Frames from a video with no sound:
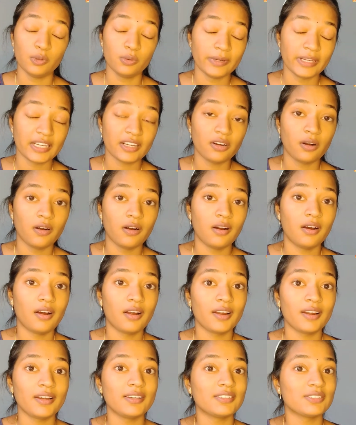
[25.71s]
booming
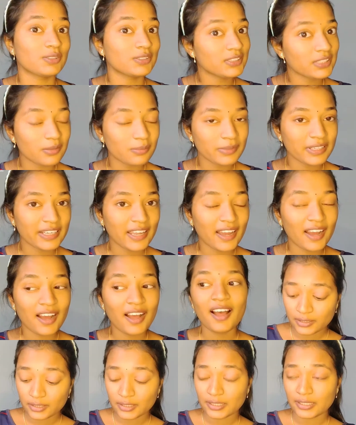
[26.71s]
on social media.